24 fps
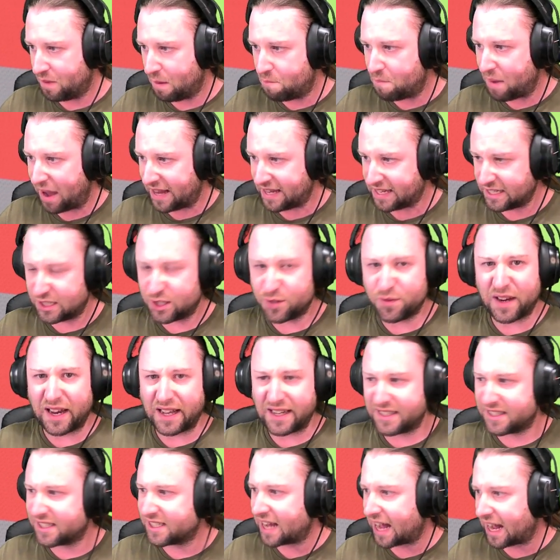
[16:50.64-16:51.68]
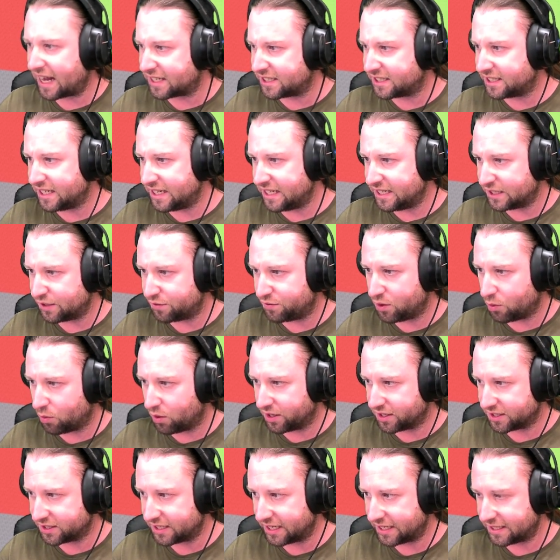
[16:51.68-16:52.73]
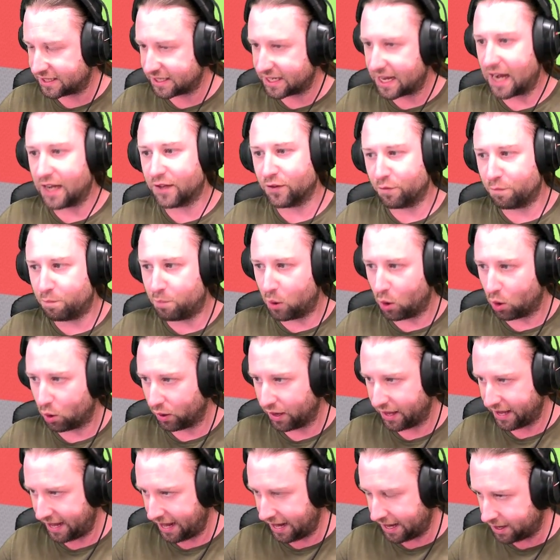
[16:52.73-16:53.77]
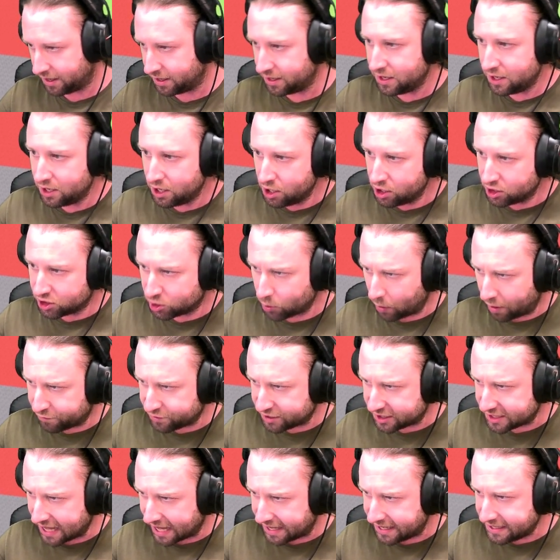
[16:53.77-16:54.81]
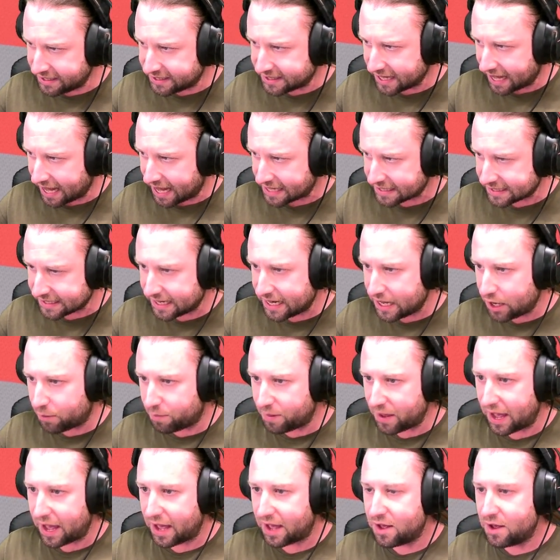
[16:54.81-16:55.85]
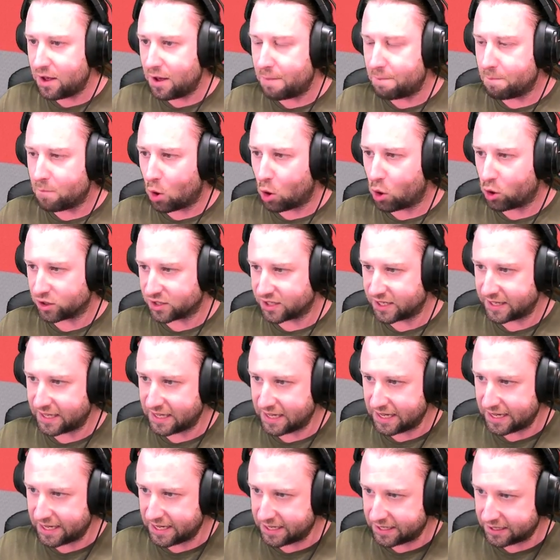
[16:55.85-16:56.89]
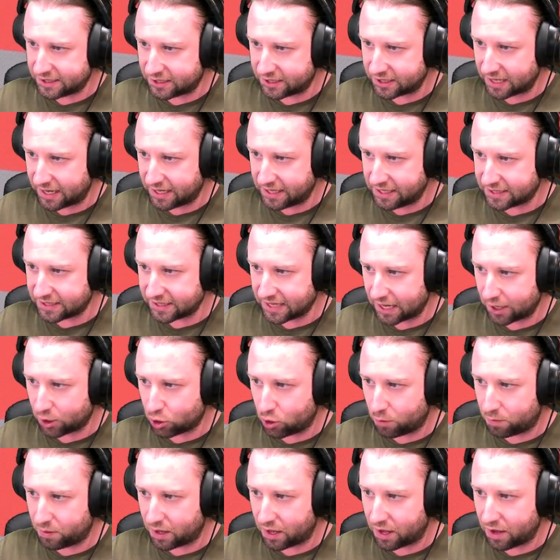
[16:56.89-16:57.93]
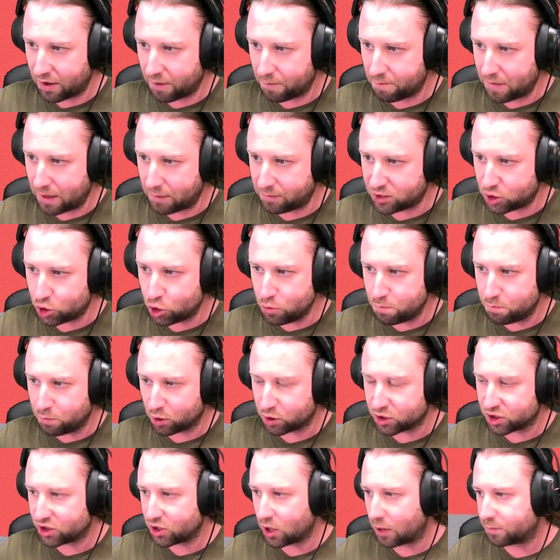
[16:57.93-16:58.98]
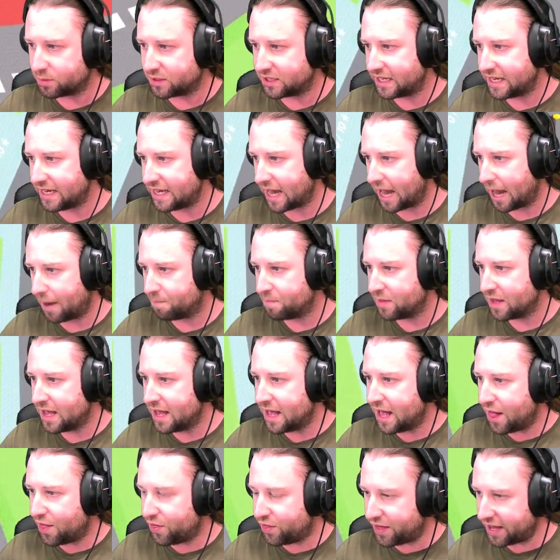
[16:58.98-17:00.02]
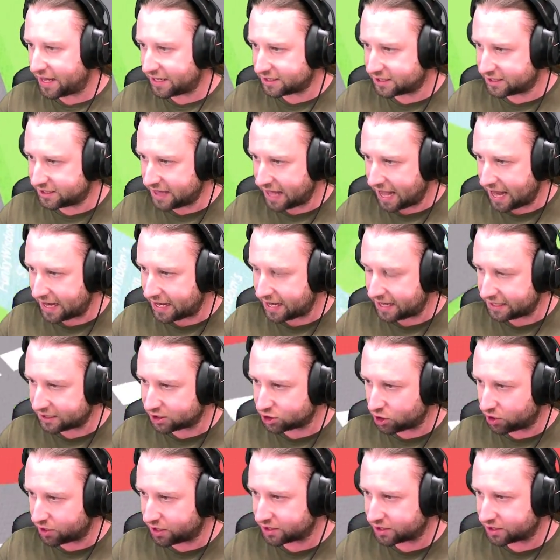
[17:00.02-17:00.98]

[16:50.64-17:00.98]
bays for like taxis, if you want to say, to kind of pull in. So obviously I need to add a little bit more to these. I need to get a couple of maybe 2 bus stops here. This then is going